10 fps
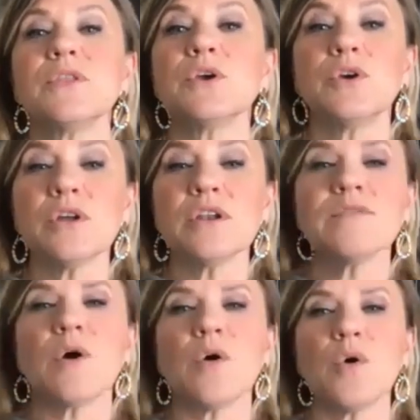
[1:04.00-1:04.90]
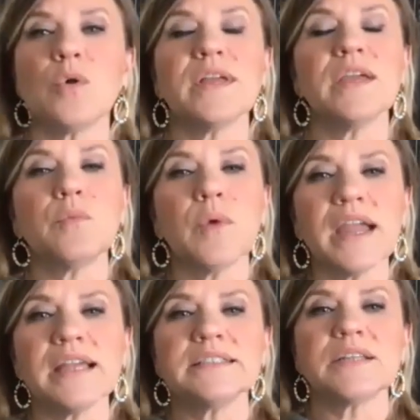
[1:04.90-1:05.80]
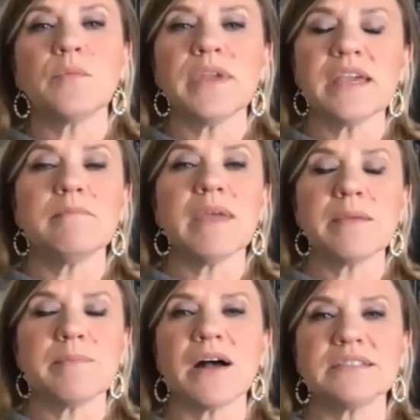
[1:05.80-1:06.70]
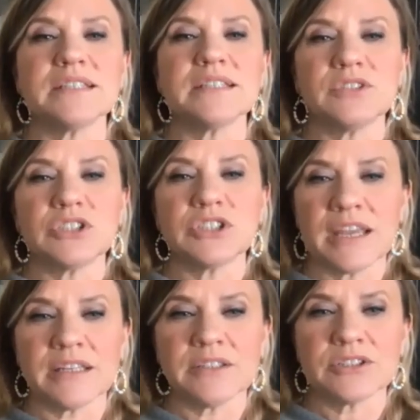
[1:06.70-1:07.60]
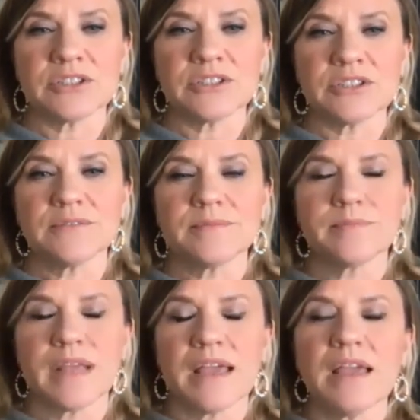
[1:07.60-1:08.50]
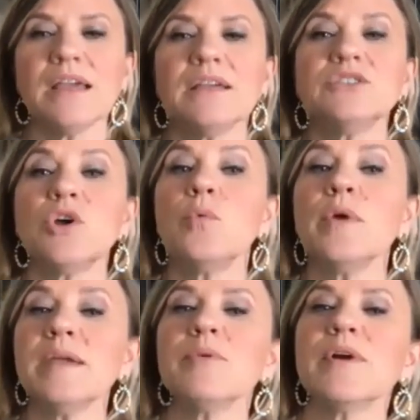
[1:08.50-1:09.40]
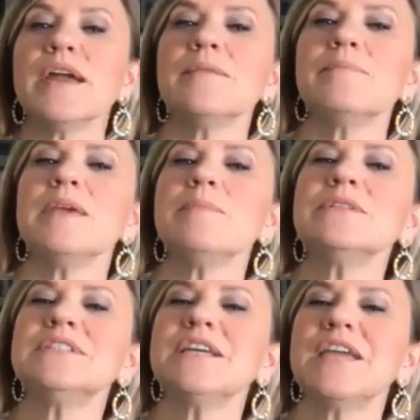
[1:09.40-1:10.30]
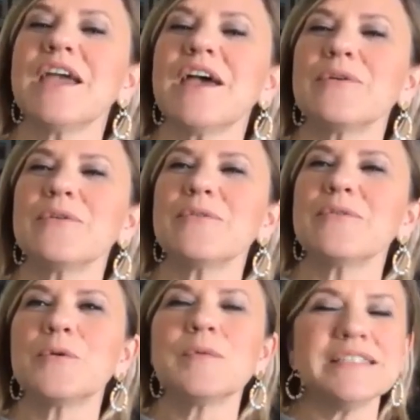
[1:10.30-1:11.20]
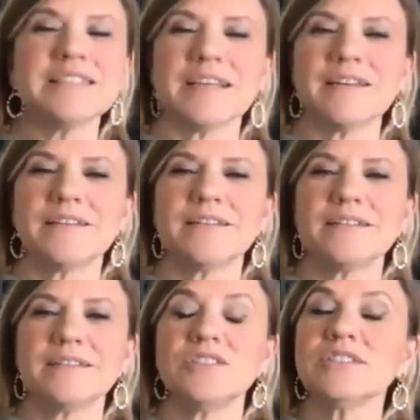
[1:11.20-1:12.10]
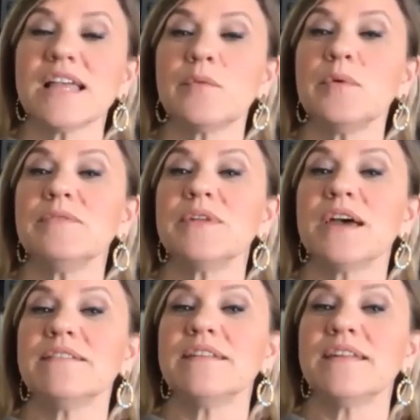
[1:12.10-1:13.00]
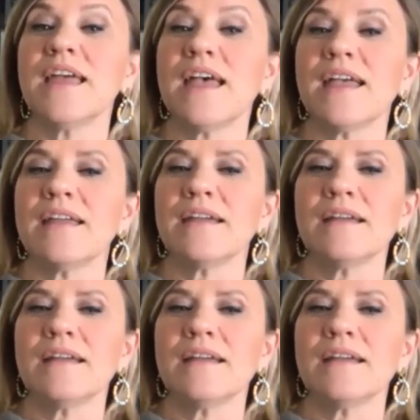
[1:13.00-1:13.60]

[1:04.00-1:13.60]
good of the whole in ways that we can make positive change. So we bring people together for a reason, just like we've done today.